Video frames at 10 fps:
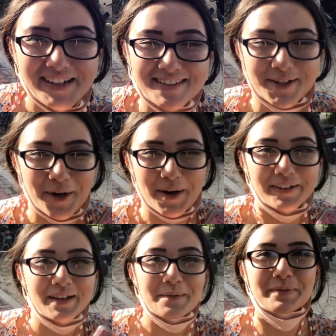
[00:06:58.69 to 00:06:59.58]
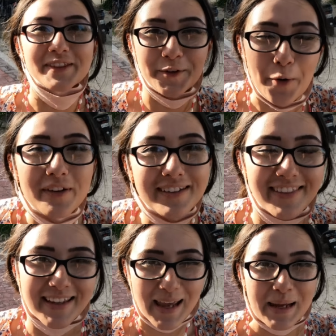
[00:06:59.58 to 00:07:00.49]
what it's called, but the goal
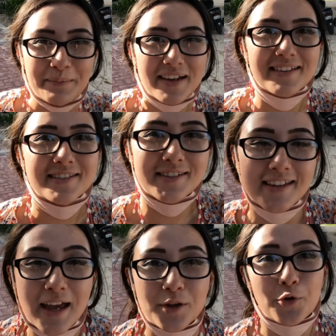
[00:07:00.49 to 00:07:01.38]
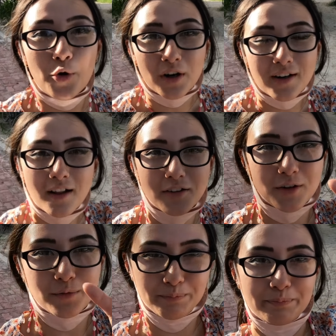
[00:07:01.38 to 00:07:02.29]
of the game is to get your
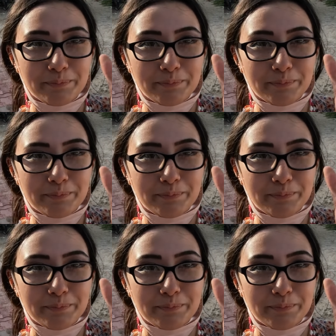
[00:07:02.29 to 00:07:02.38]
colored